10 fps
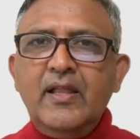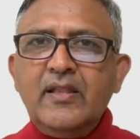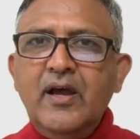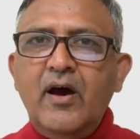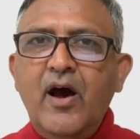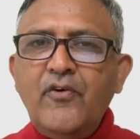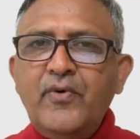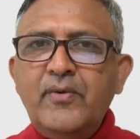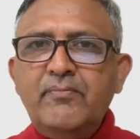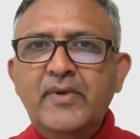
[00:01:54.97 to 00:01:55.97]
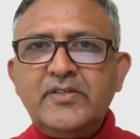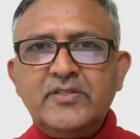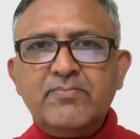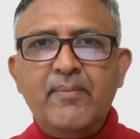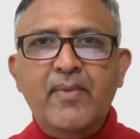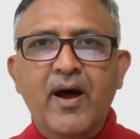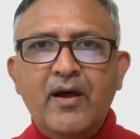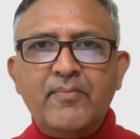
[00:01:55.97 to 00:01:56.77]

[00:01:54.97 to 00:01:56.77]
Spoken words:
they often miss it by mark